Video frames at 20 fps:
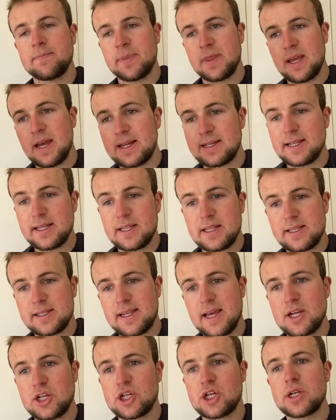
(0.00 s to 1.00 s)
I did the
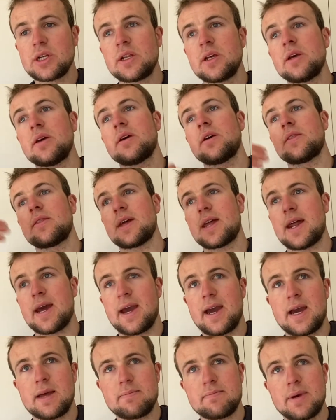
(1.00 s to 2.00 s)
session, then I
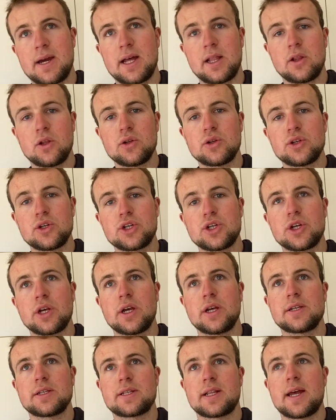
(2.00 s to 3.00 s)
had my lunch
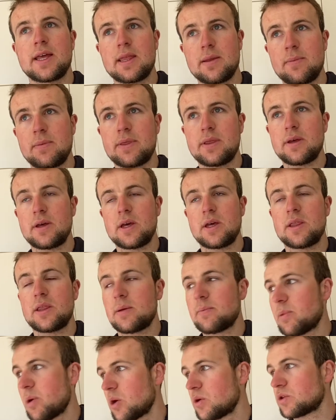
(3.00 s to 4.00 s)
as like the
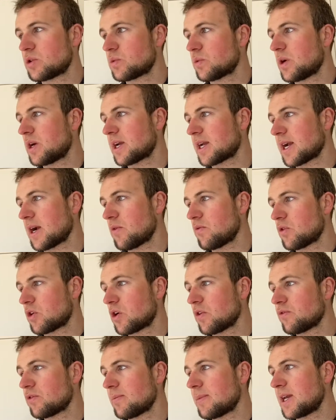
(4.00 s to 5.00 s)
post-workout
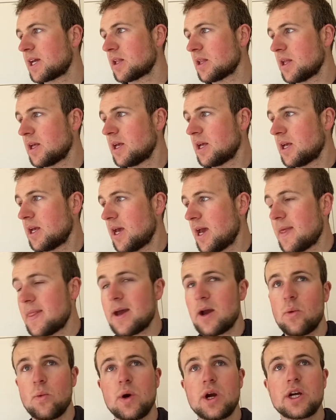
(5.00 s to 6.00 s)
recovery meal, and
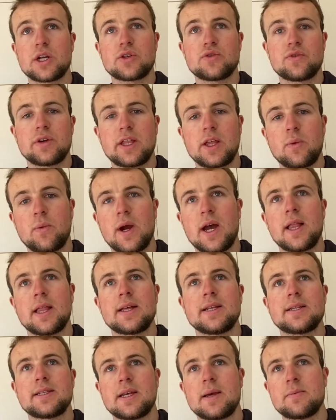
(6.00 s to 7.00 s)
that works really well
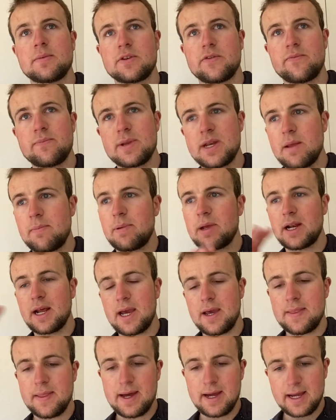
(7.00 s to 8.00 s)
in terms of
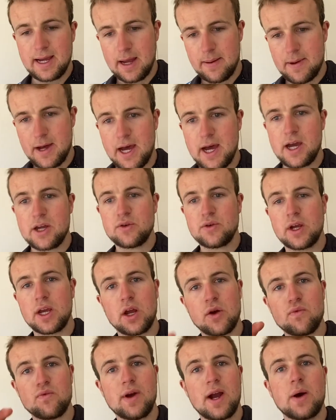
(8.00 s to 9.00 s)
manipulating that carbohydrate
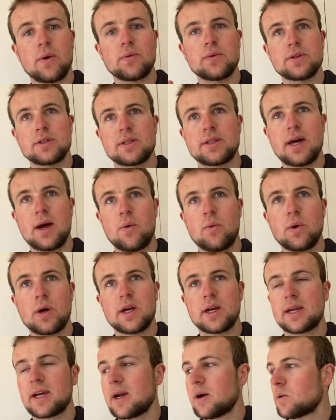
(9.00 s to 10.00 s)
around that
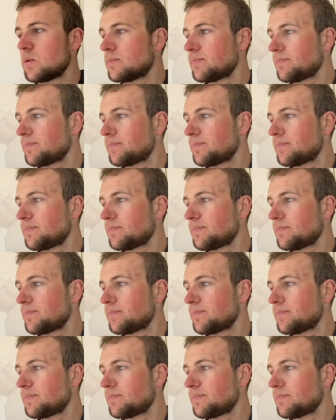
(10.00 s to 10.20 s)
workout.